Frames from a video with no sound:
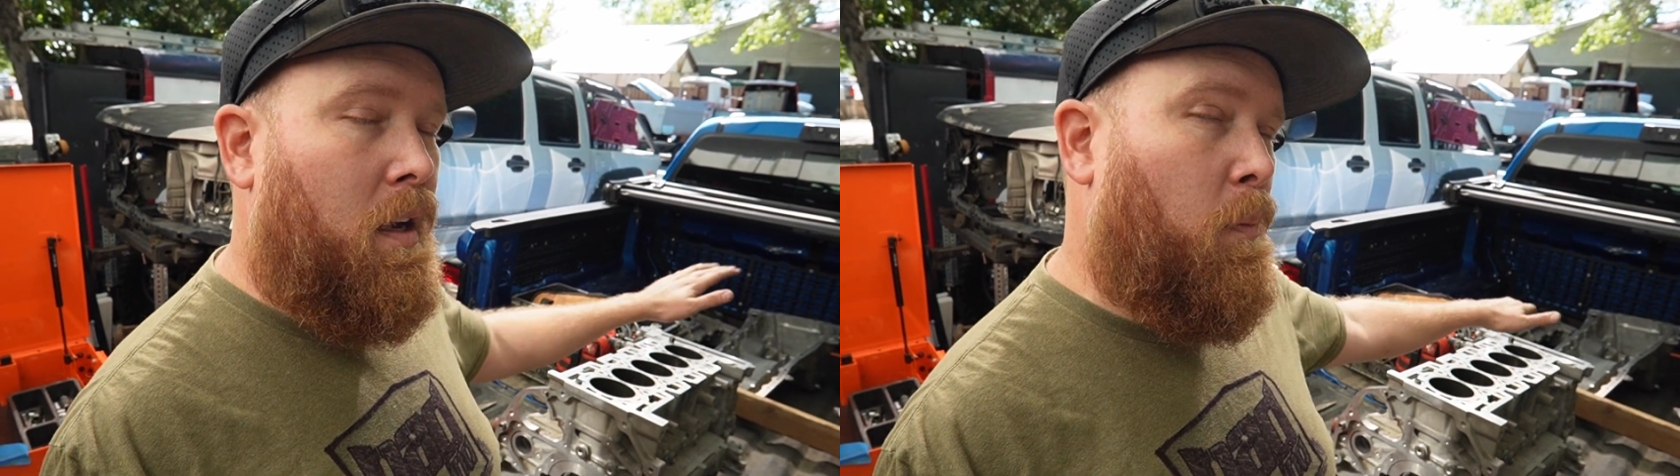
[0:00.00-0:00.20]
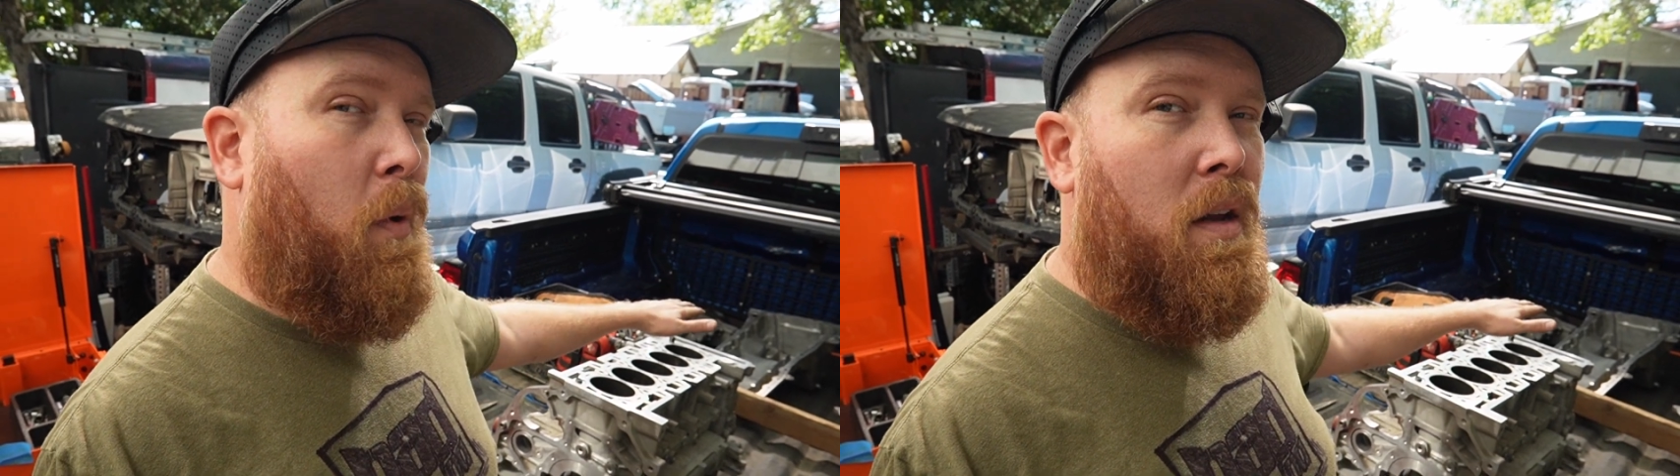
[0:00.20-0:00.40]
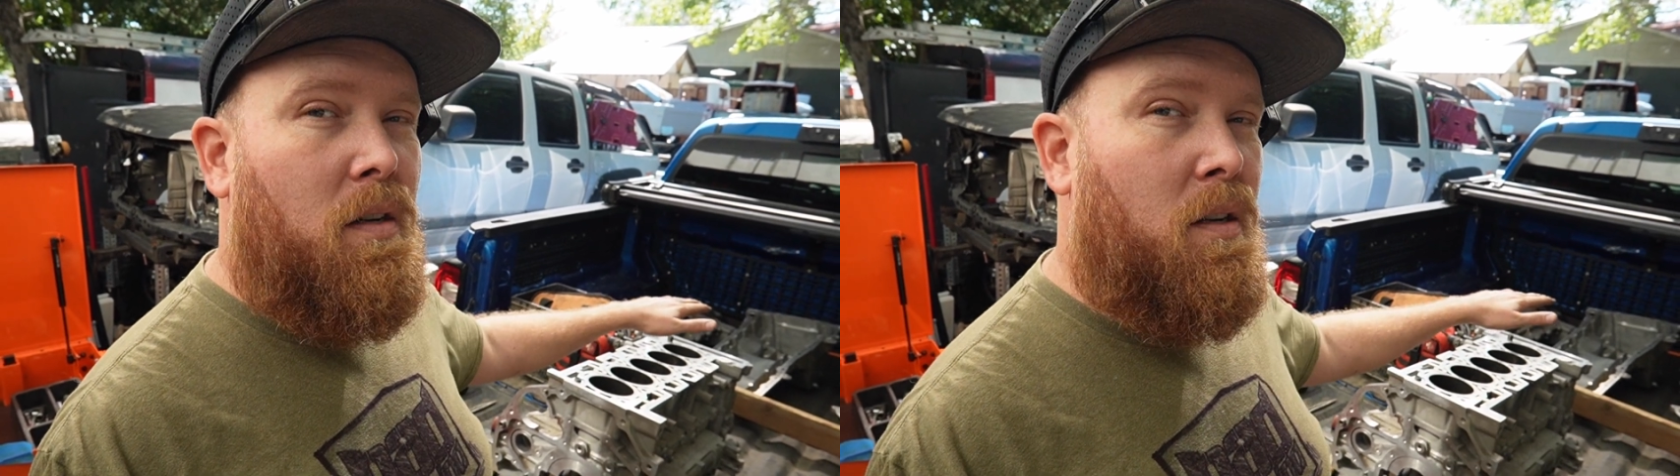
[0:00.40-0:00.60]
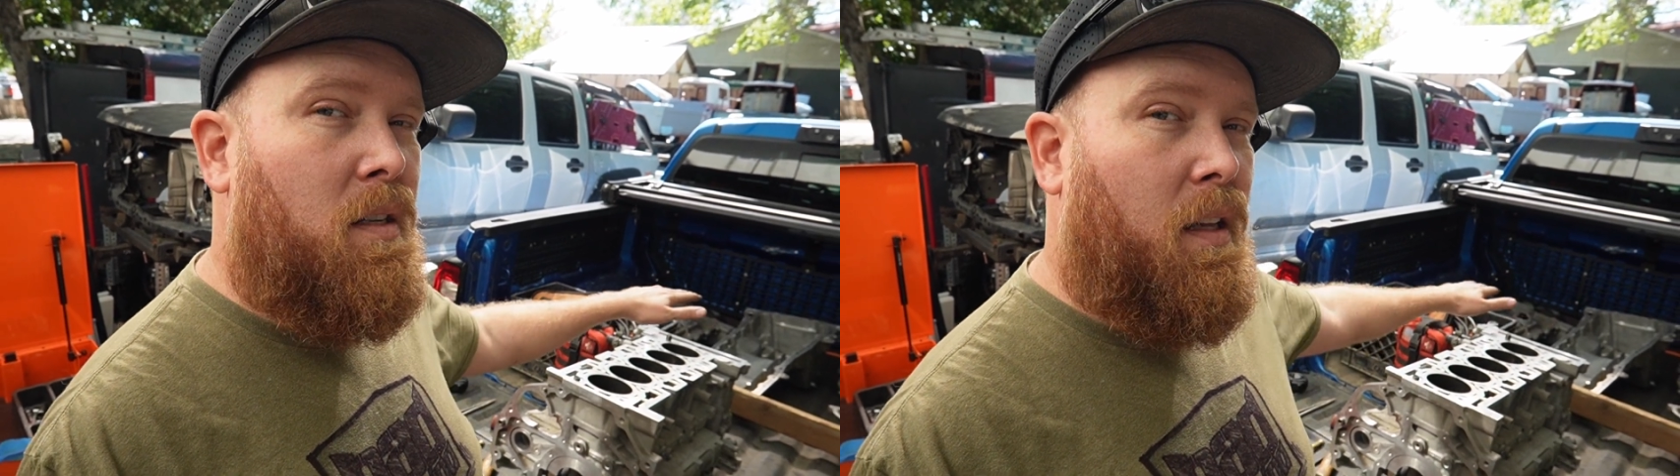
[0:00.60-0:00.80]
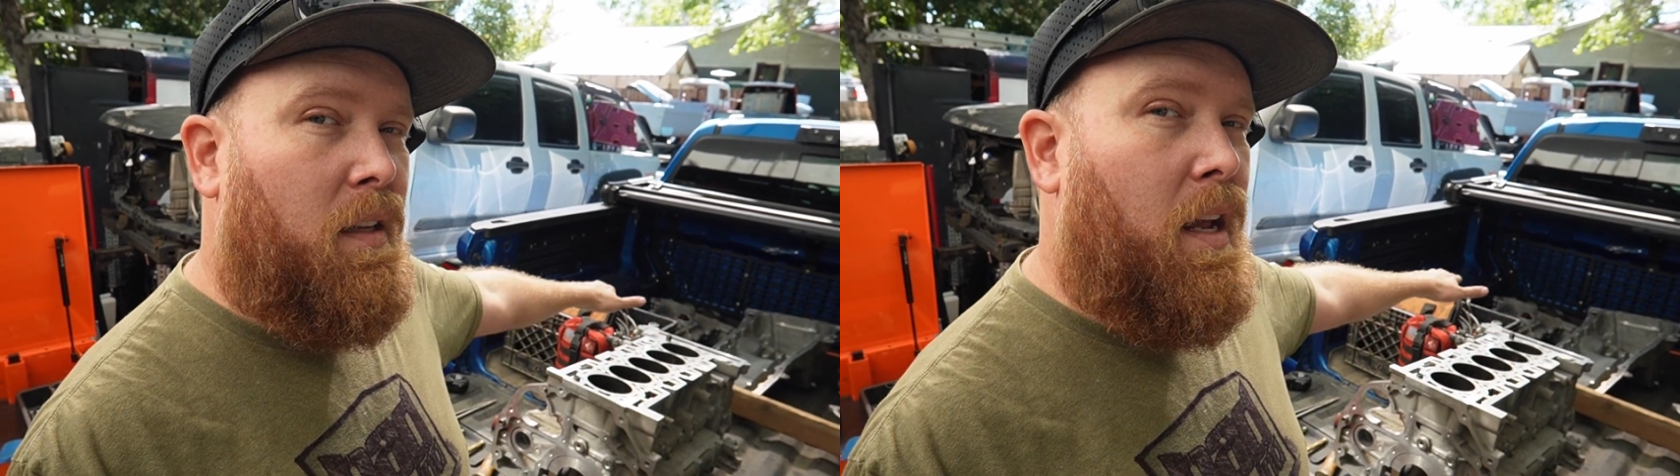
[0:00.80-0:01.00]
compressor
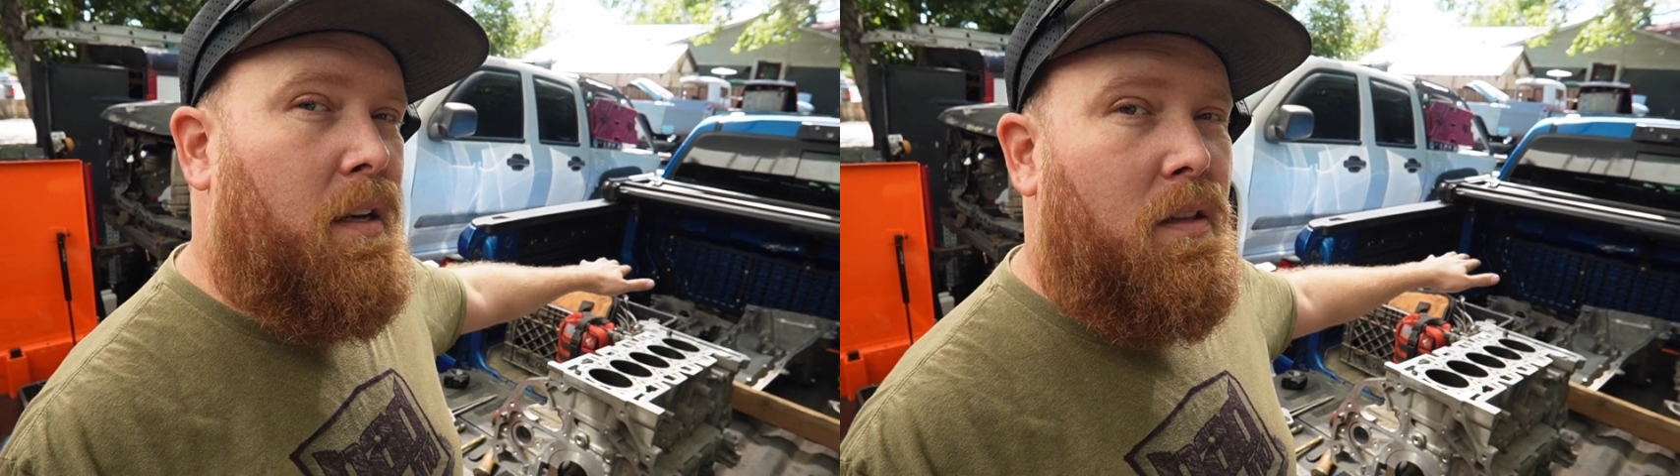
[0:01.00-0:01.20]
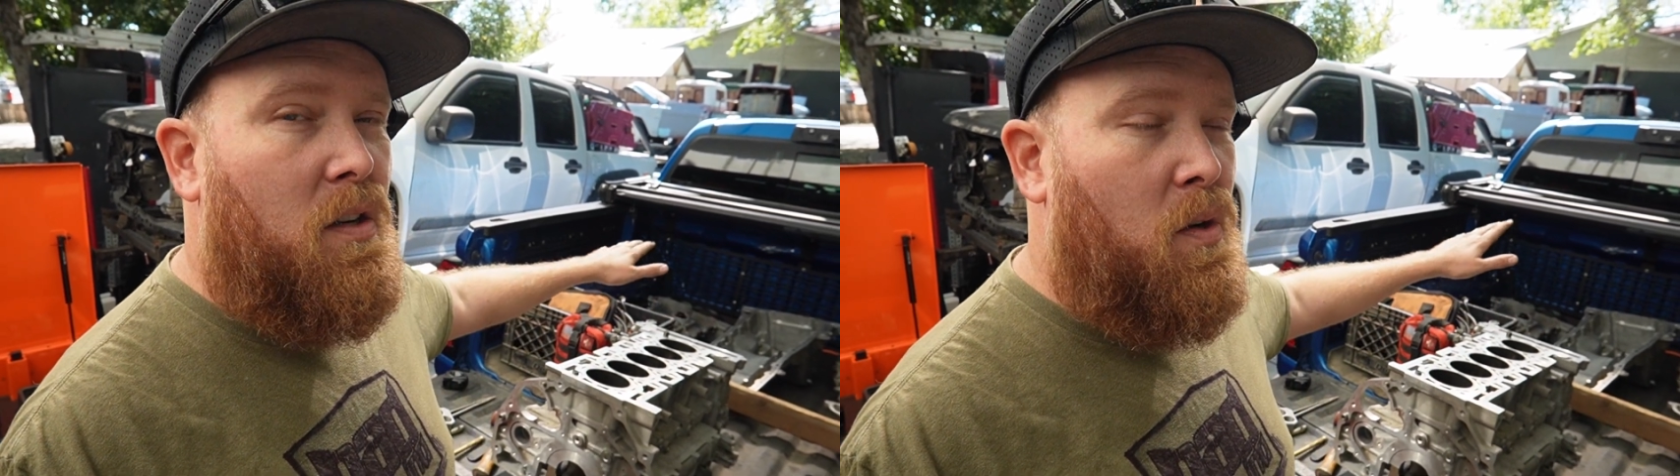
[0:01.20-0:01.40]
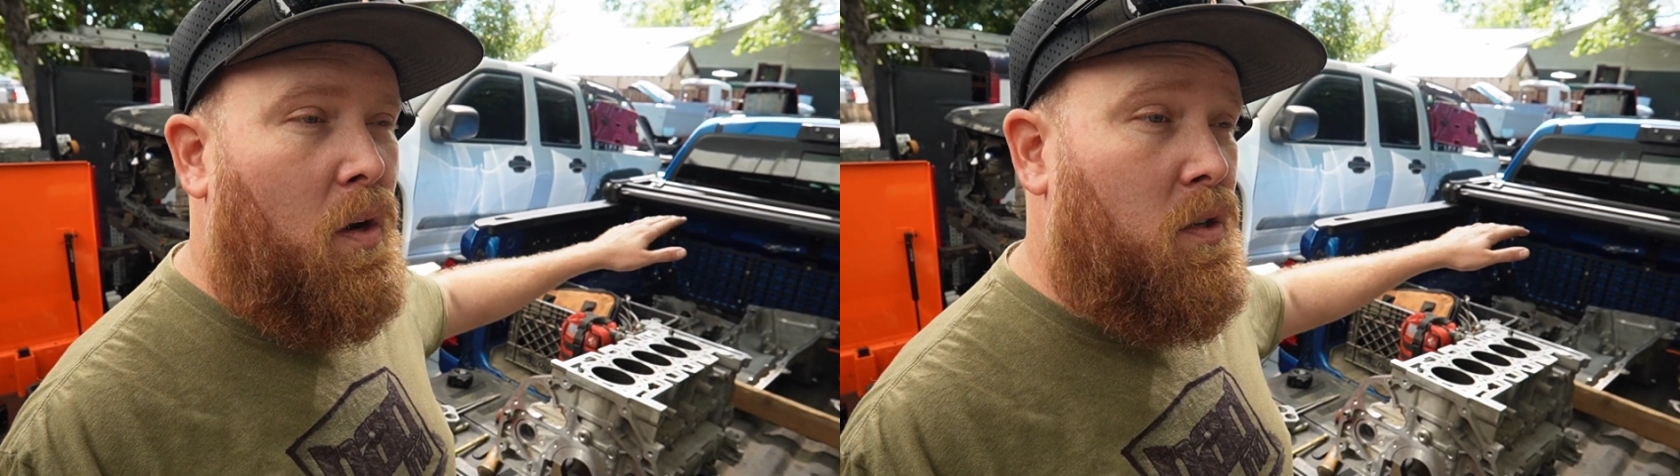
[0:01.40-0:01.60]
still attached to the truck,